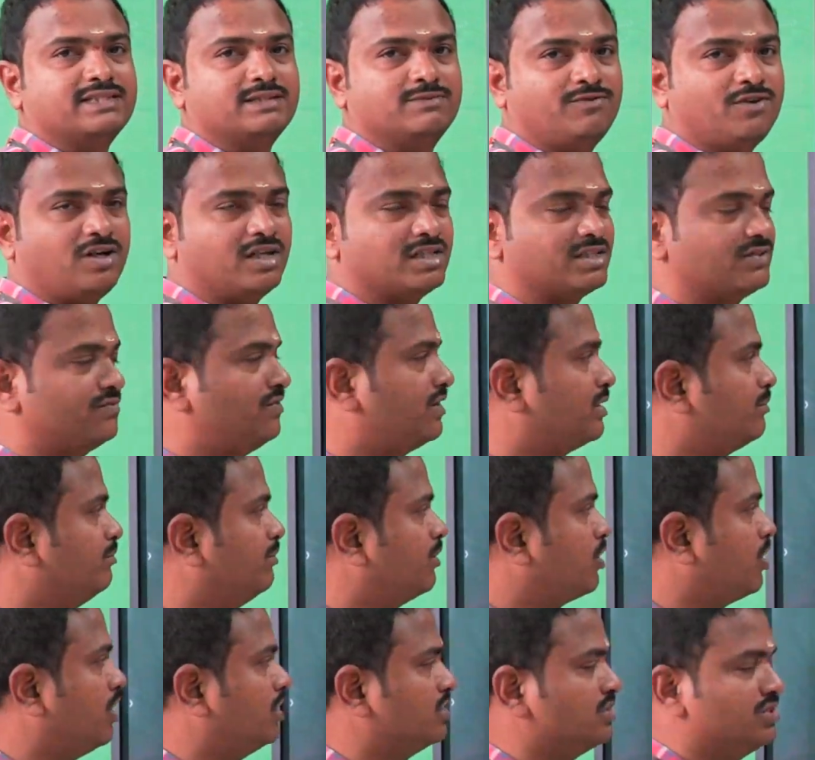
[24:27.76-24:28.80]
Phosphor
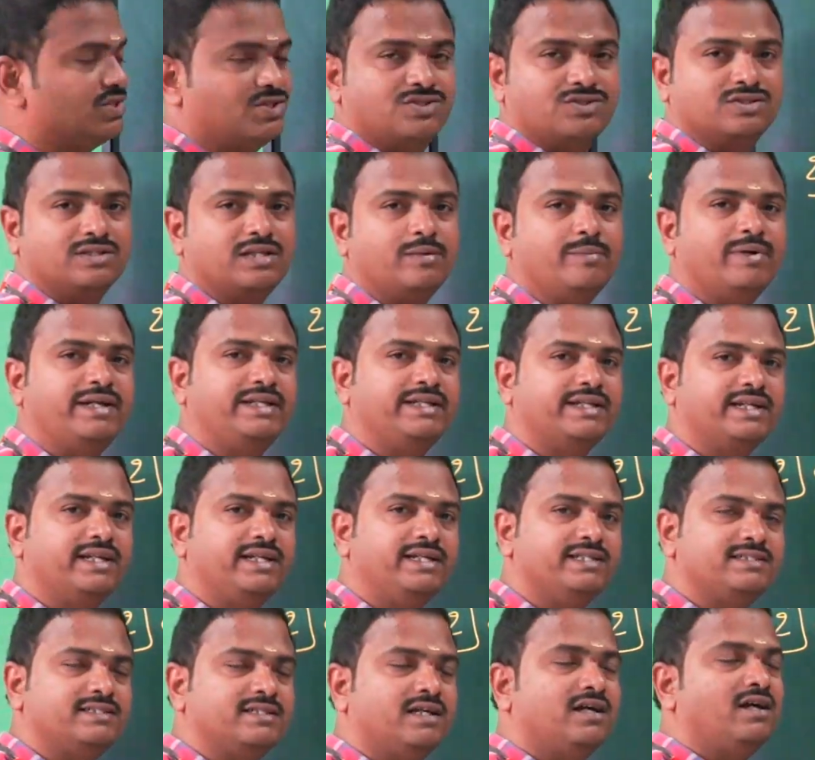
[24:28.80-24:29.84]
bronze. The material
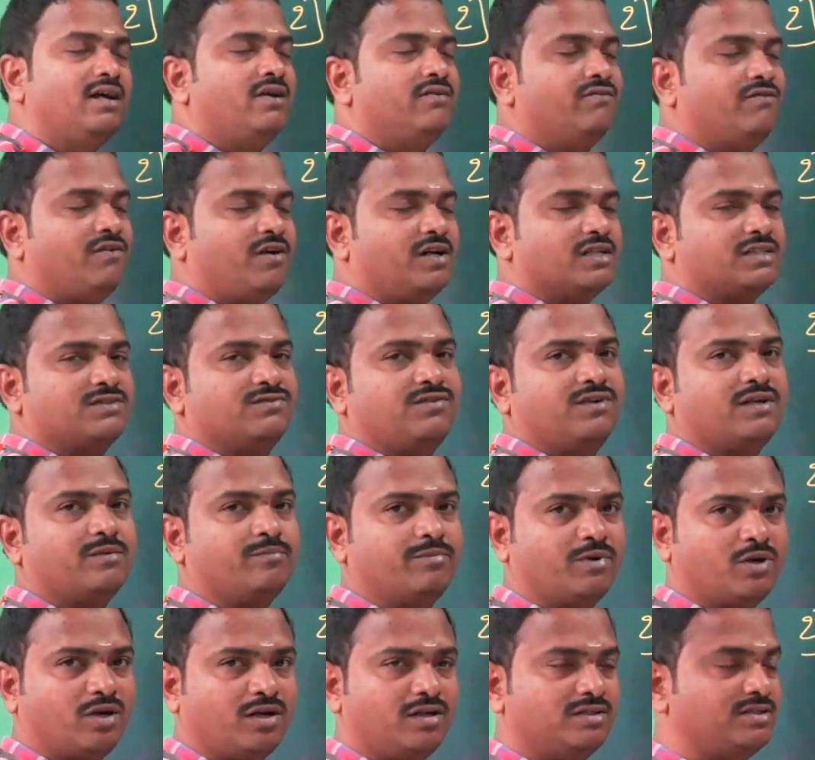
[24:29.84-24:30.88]
is phosphor
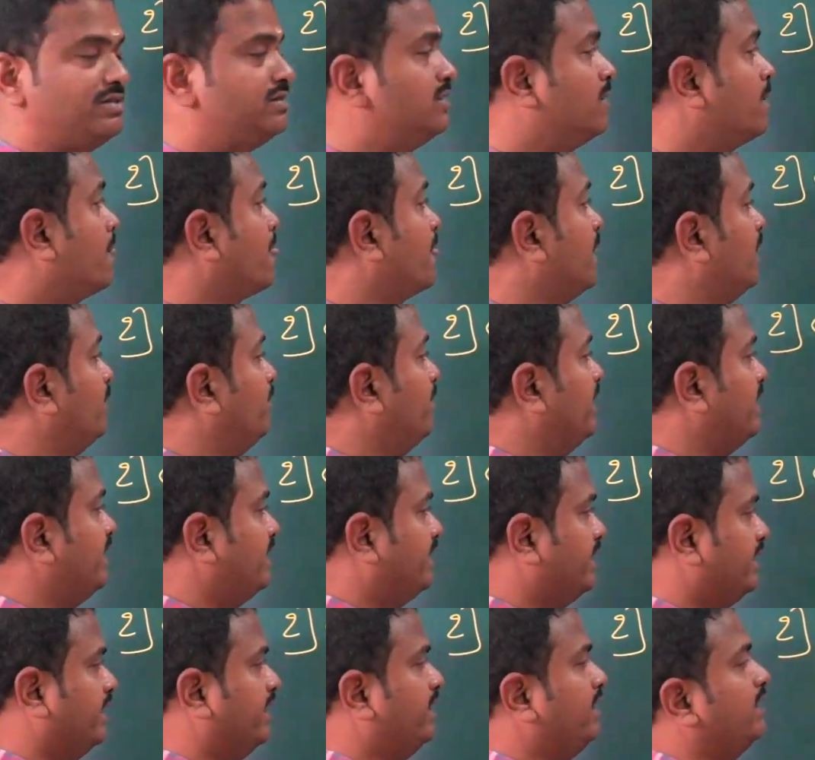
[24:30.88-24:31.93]
bronze
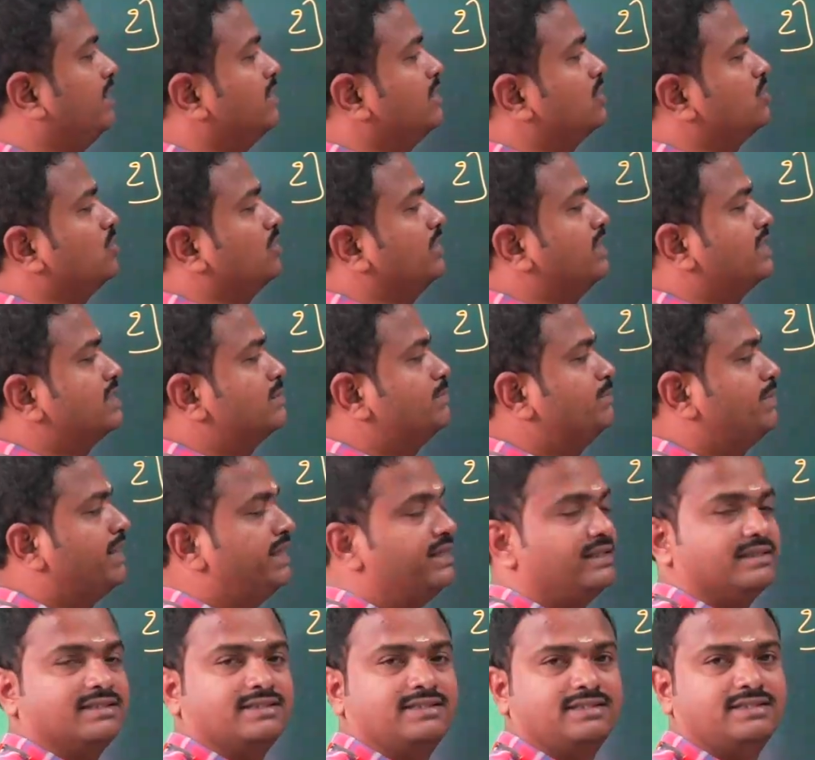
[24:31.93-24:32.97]
material. So the
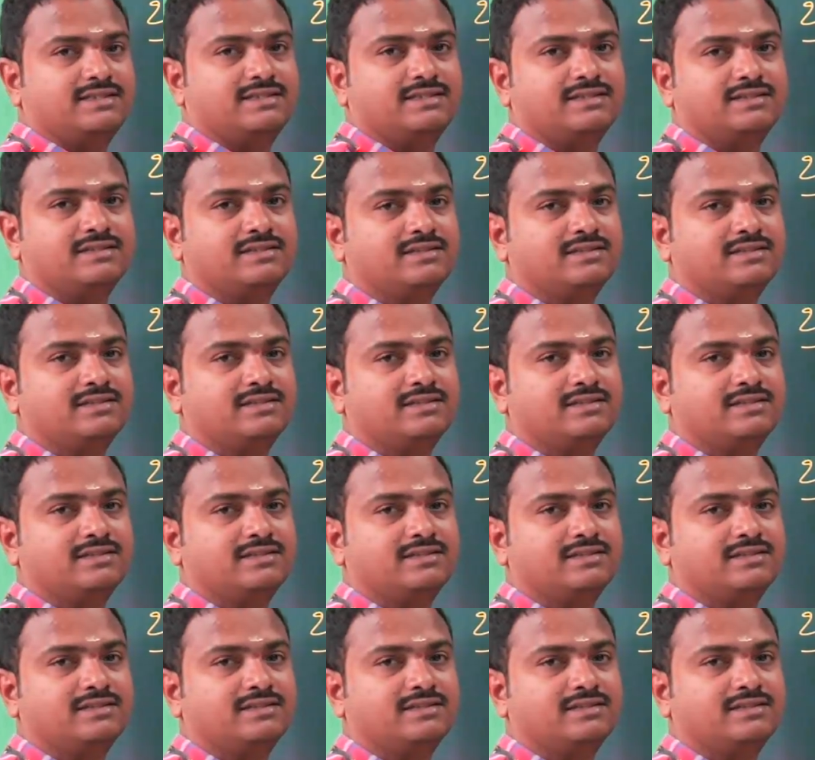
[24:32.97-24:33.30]
springs.